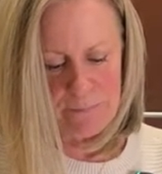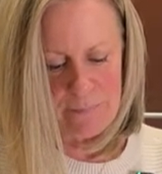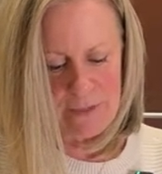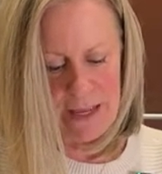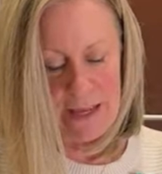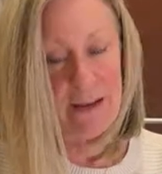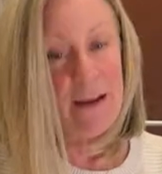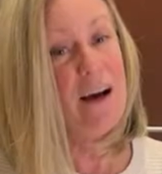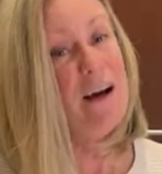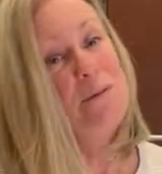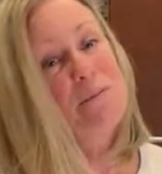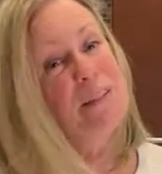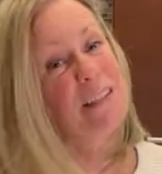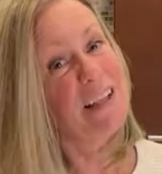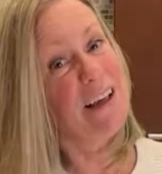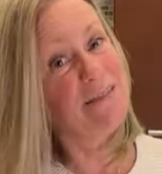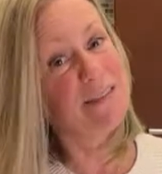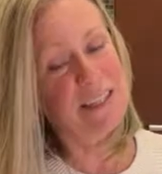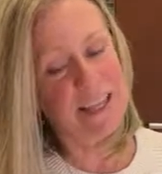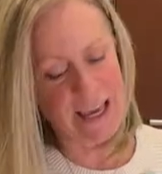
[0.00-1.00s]
And Hubs
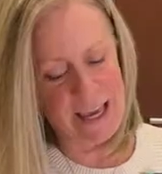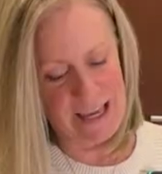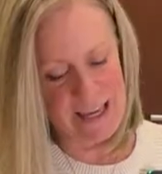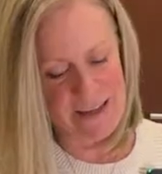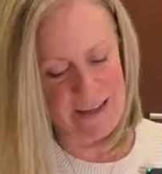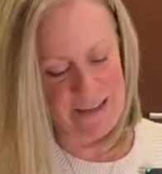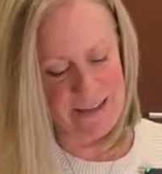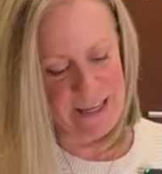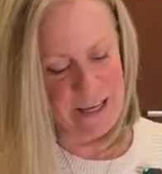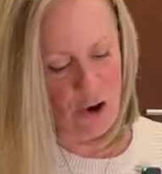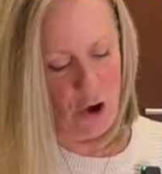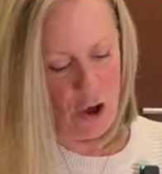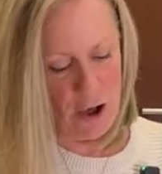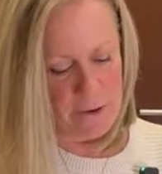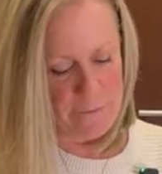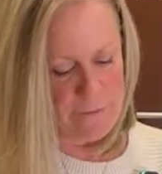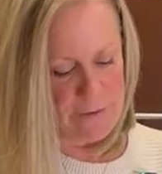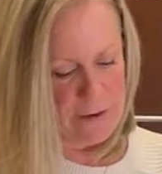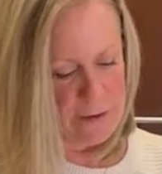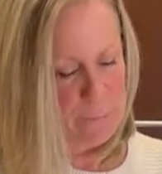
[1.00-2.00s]
loves cake. He
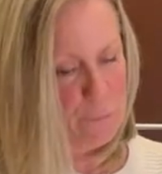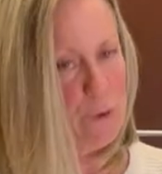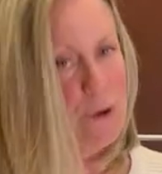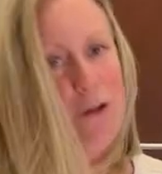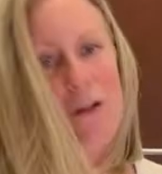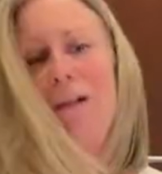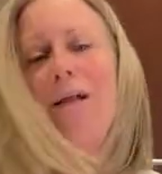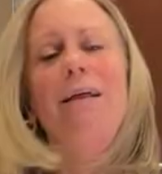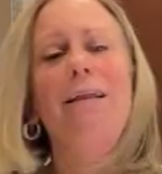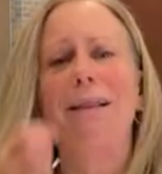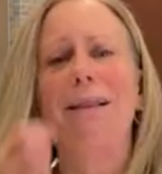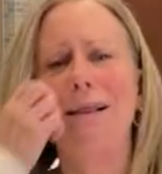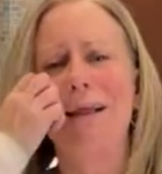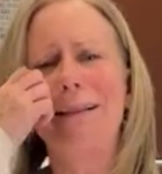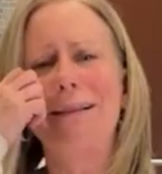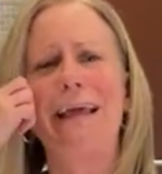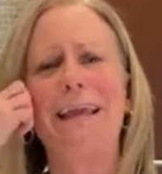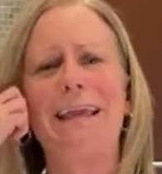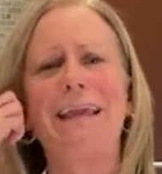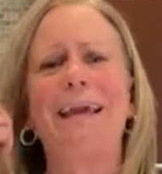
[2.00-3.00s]
often will,
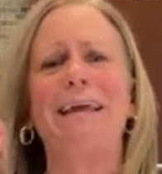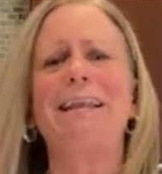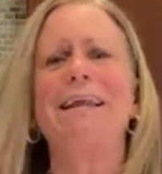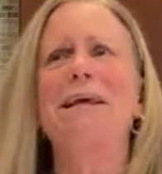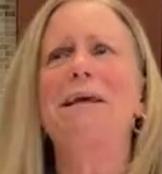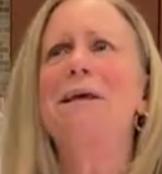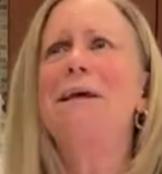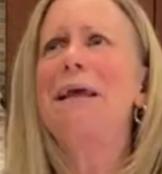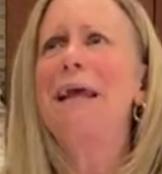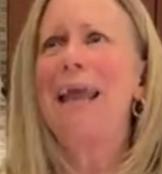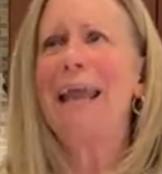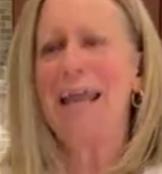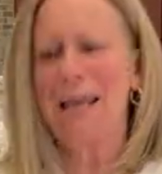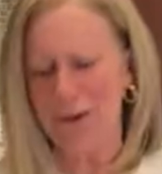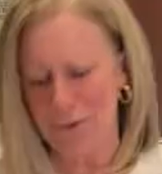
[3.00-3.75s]
like at 8